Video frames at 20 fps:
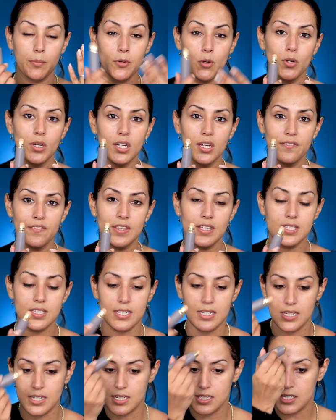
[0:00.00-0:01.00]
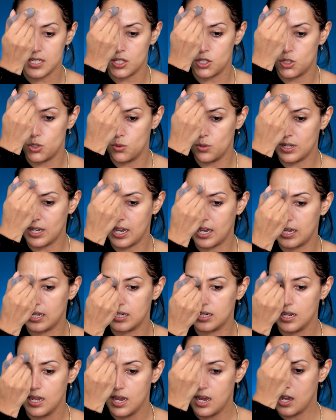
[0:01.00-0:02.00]
The beauty of this is you
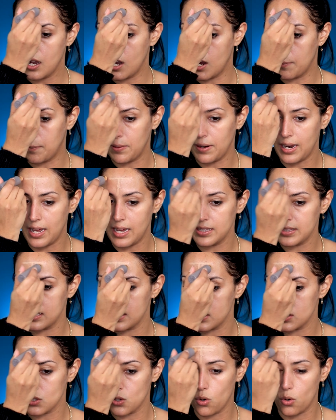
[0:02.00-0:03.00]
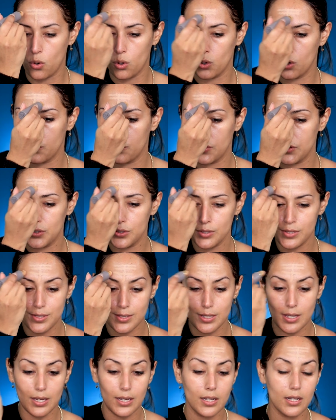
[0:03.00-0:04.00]
can apply this all over your
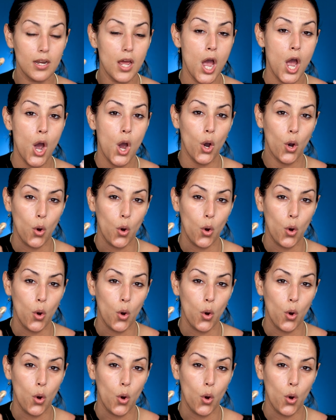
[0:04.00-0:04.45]
skin